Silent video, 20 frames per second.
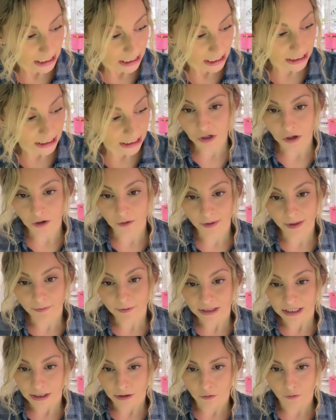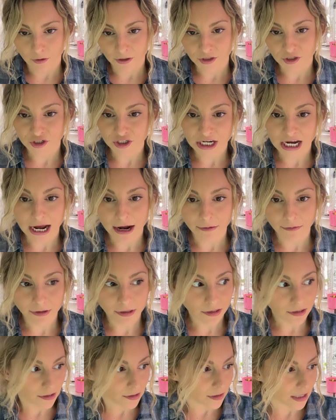get going with the orange
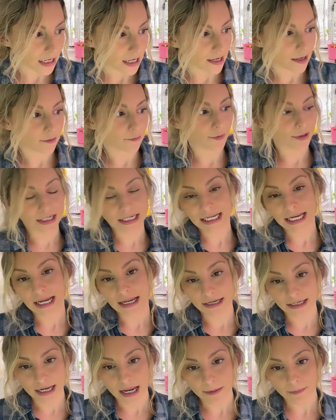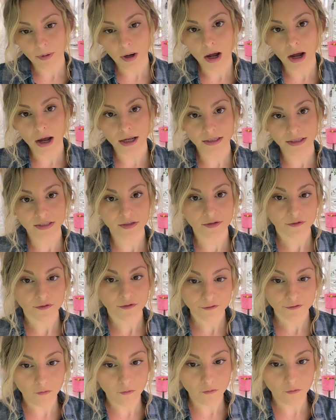tower. We're going to get net pots,
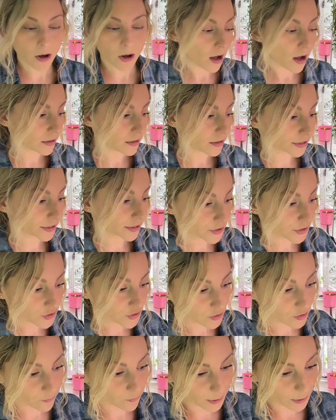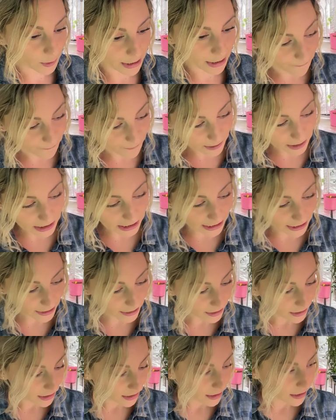foam collars. We're going to fill it.
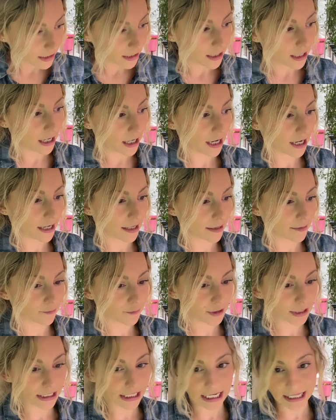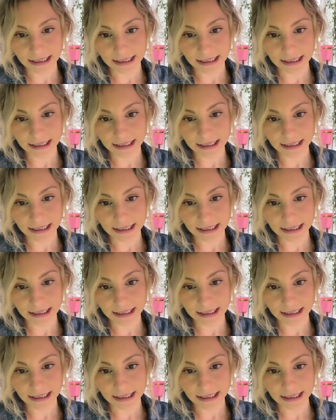We're going to get